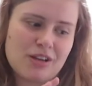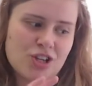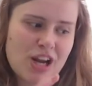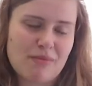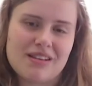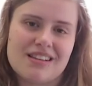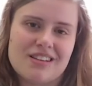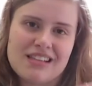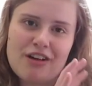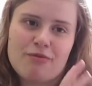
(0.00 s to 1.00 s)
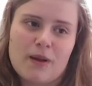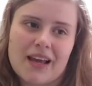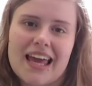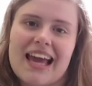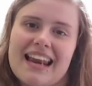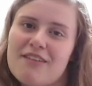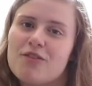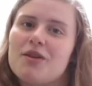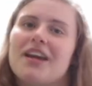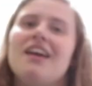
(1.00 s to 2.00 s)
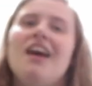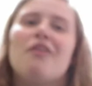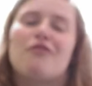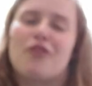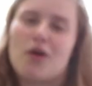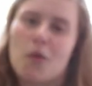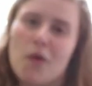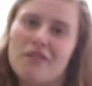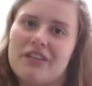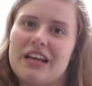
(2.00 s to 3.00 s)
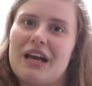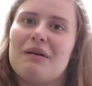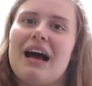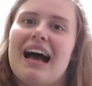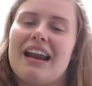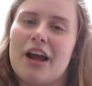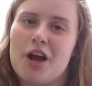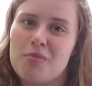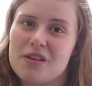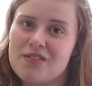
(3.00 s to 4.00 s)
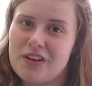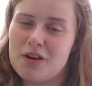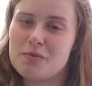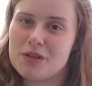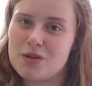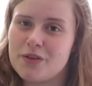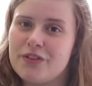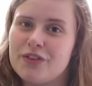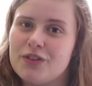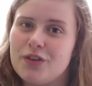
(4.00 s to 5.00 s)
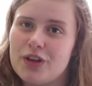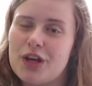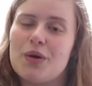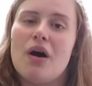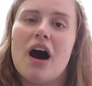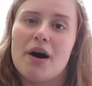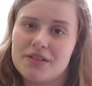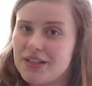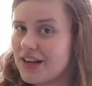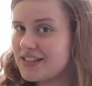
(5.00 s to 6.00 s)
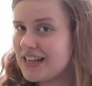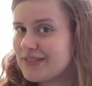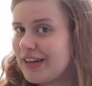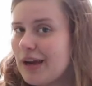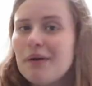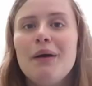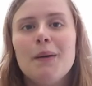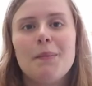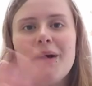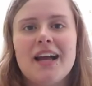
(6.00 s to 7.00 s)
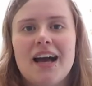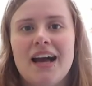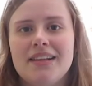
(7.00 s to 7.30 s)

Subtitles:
shameless self-plugging and everything for one video, and I hope this video has been useful for you. I'll see you guys in the next video. Bye guys!